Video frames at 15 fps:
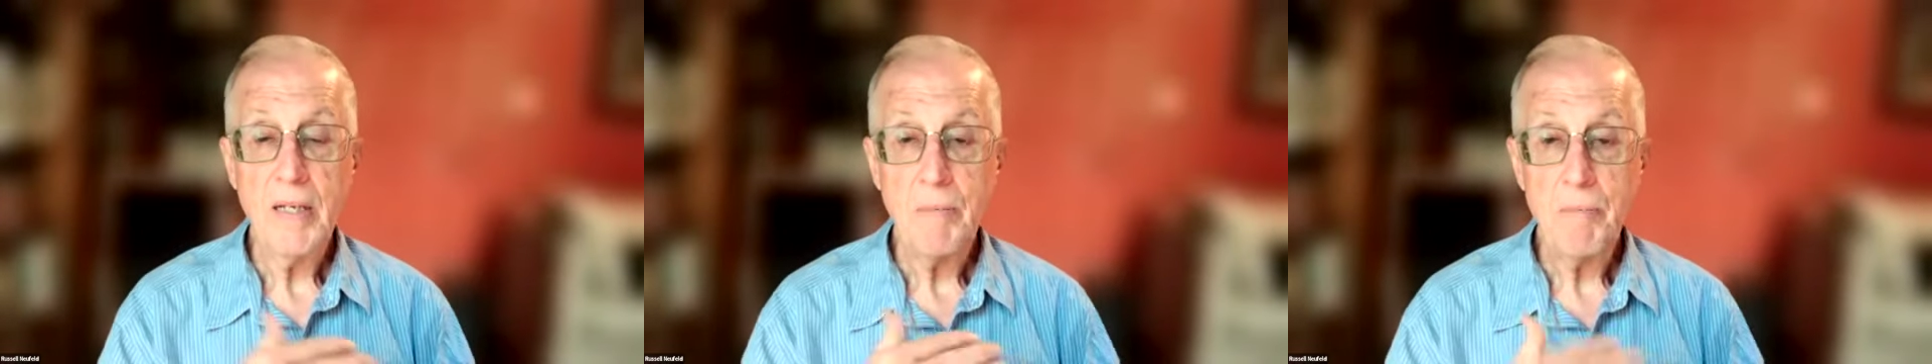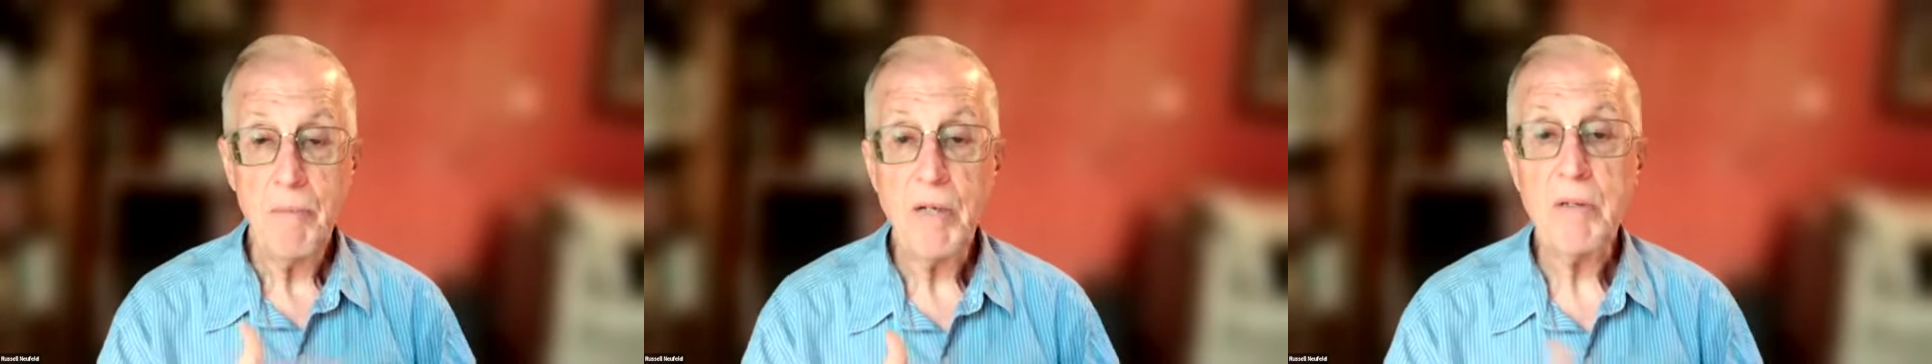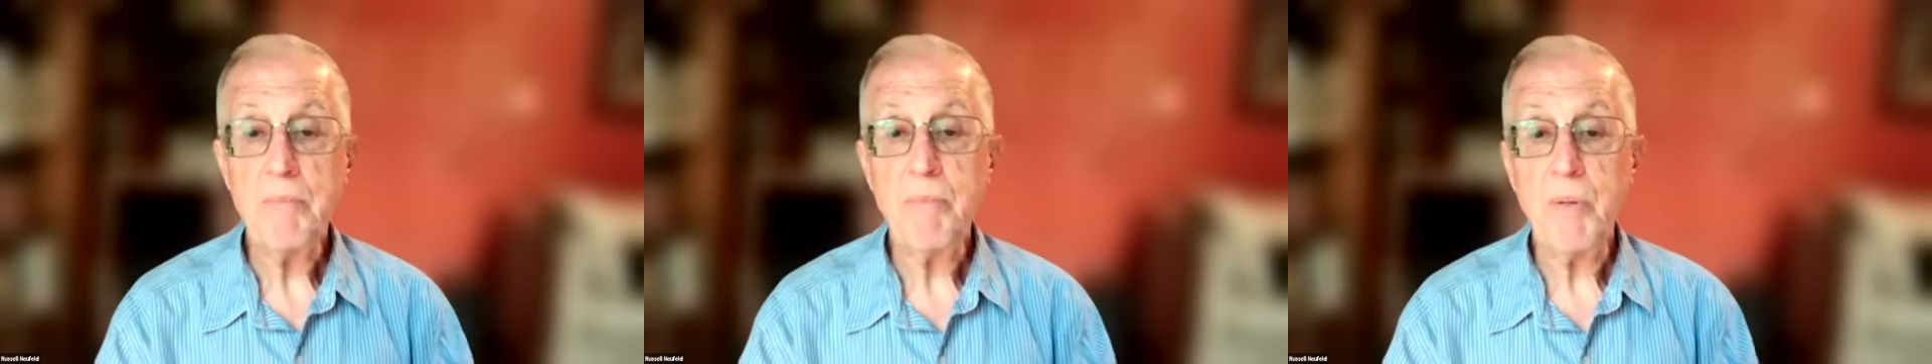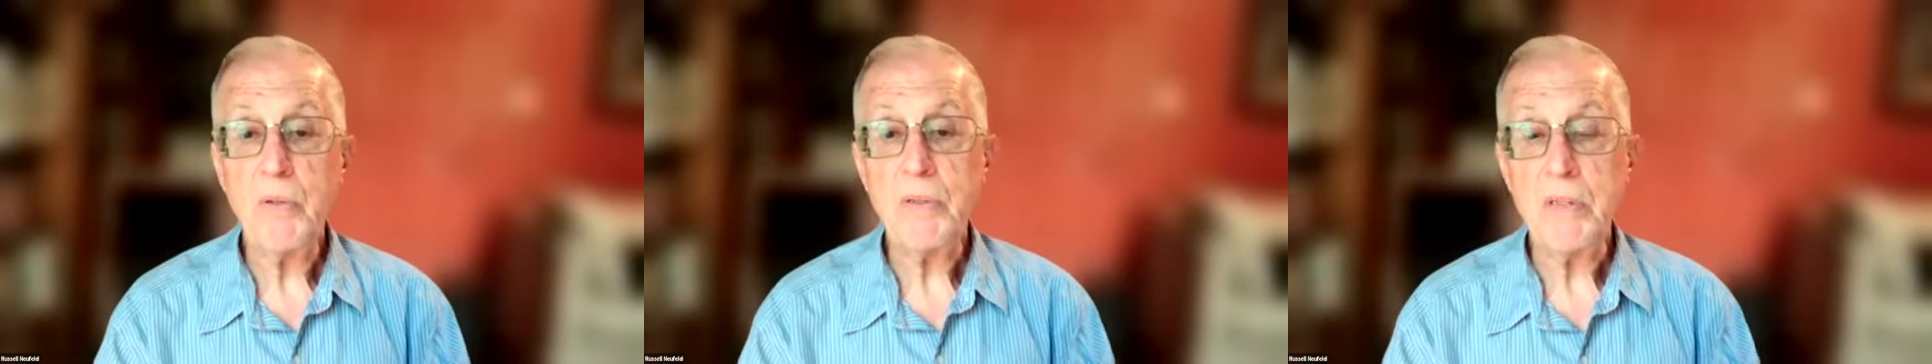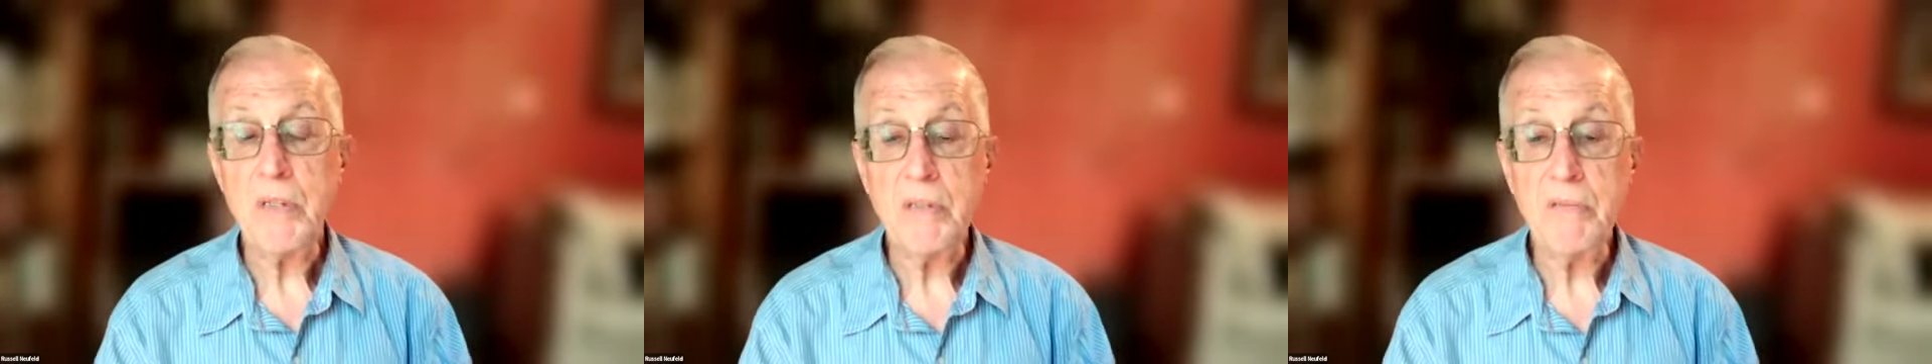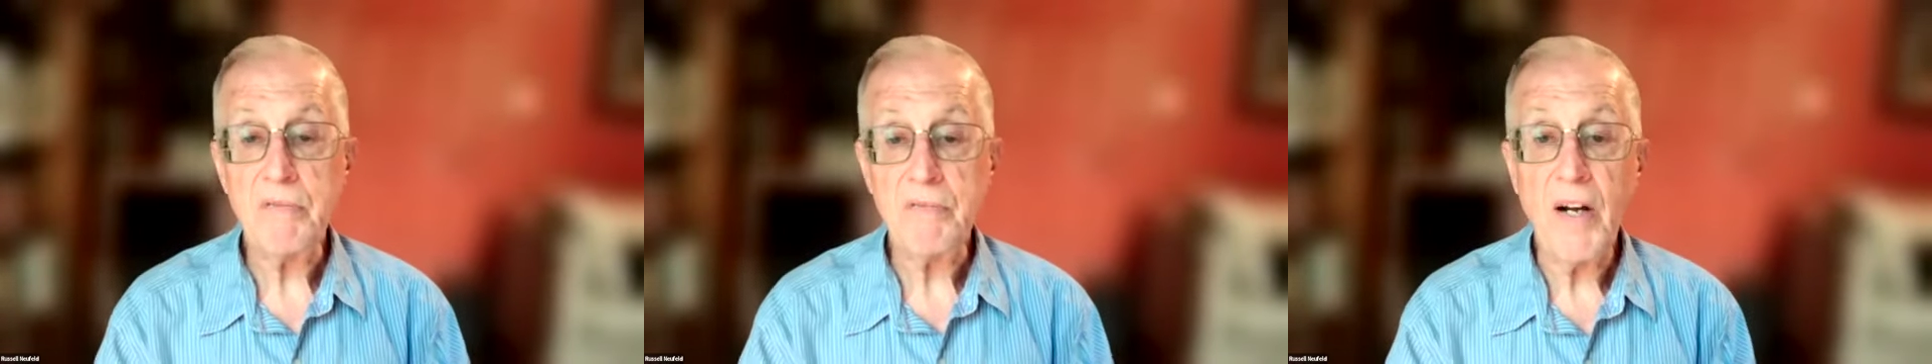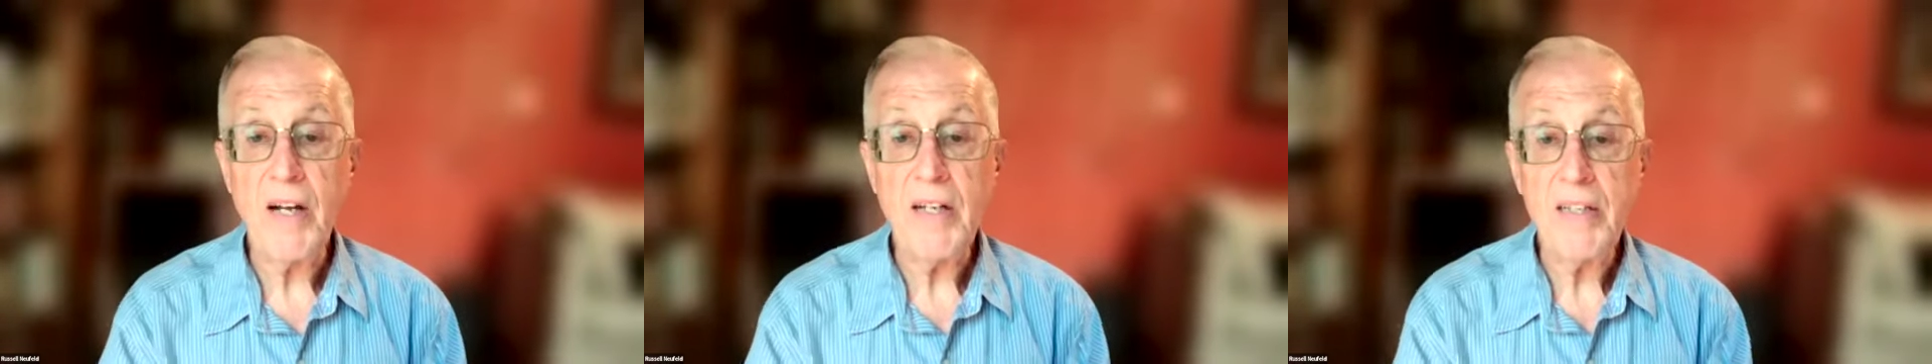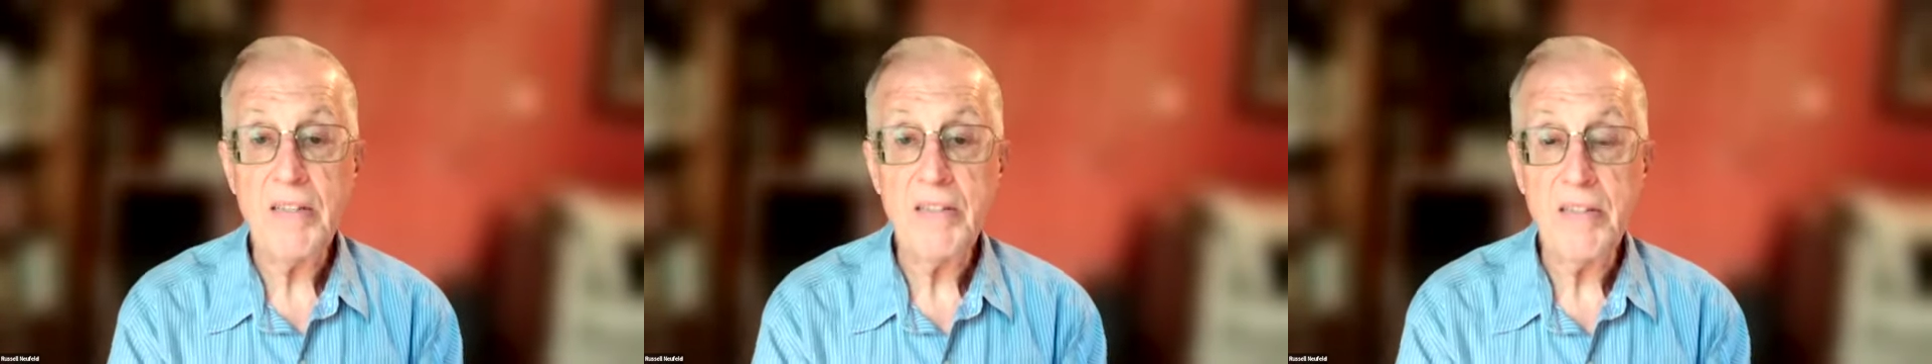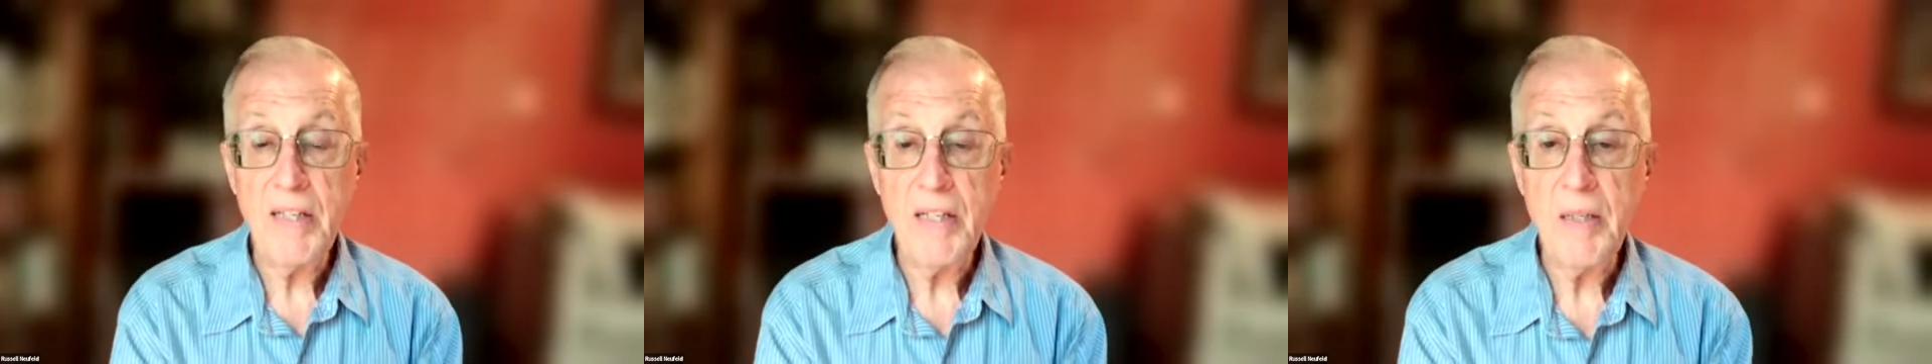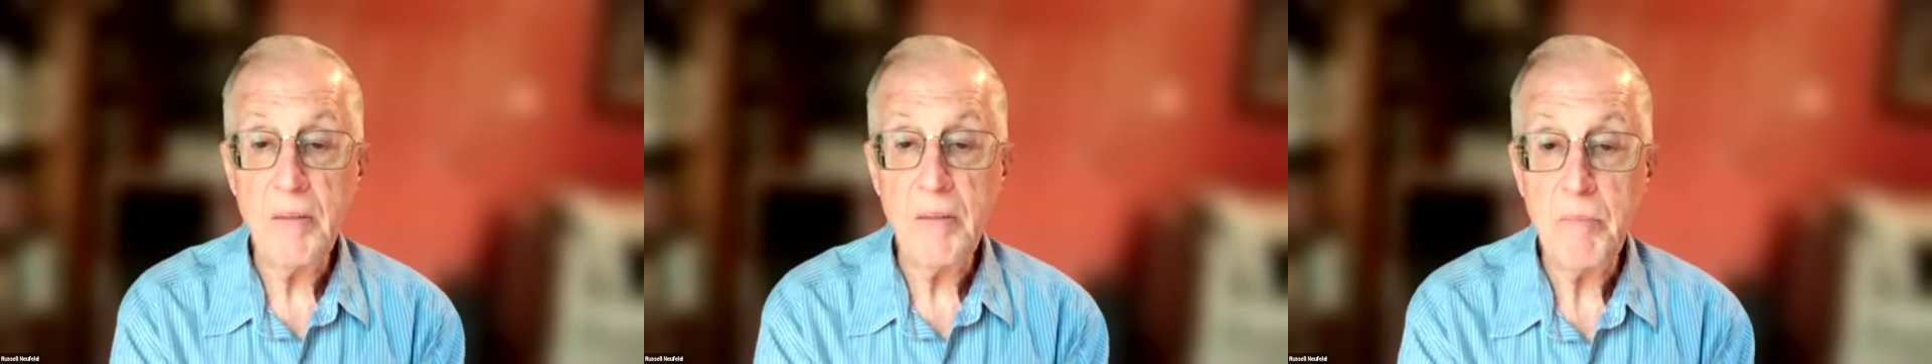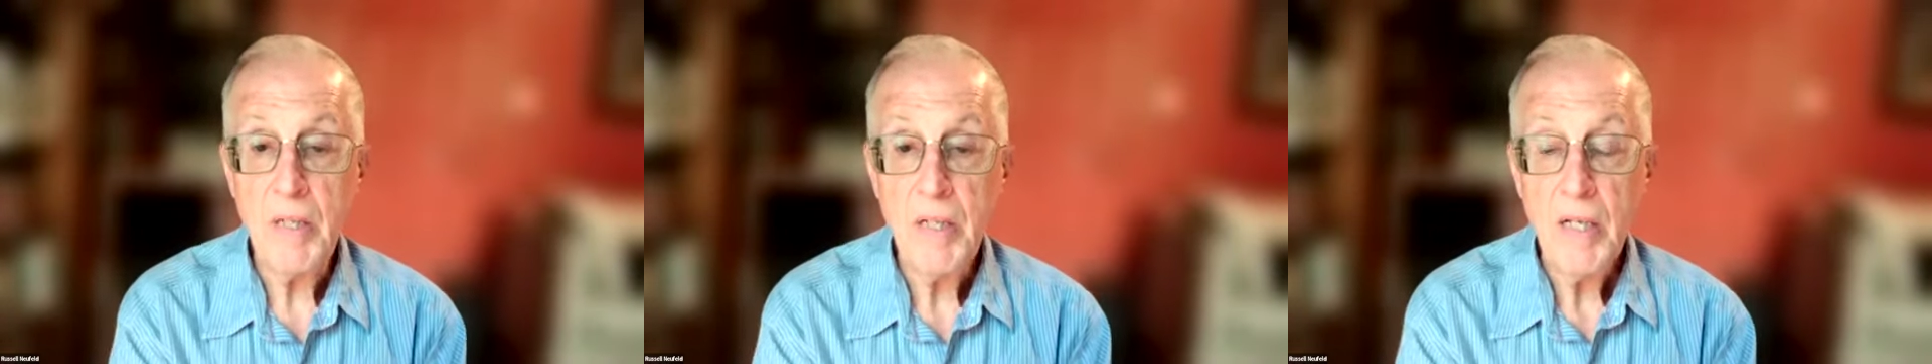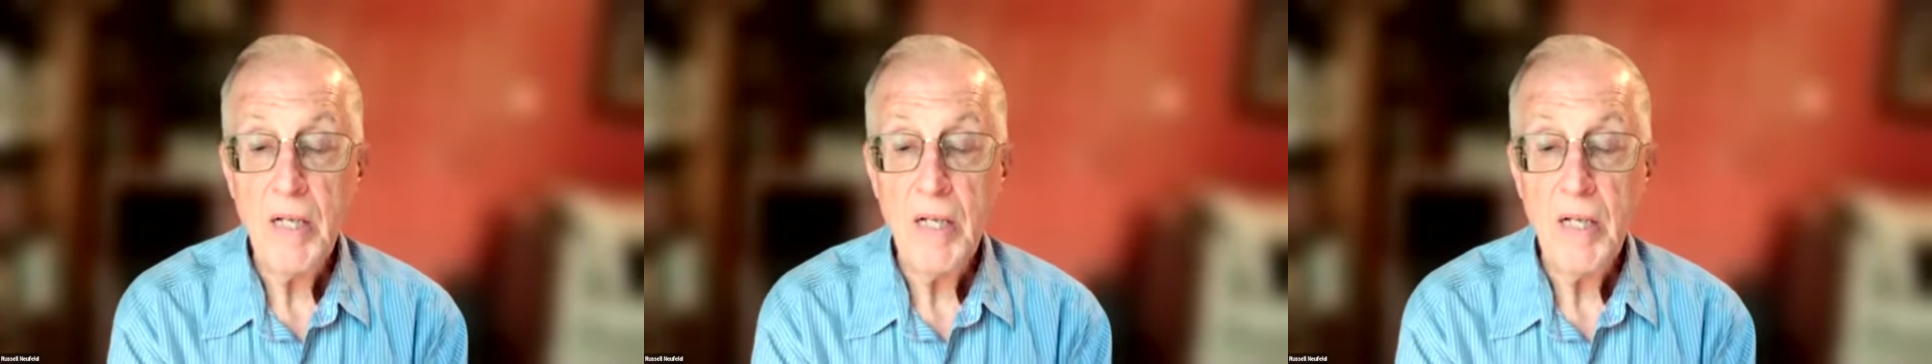Mary Burton confided to him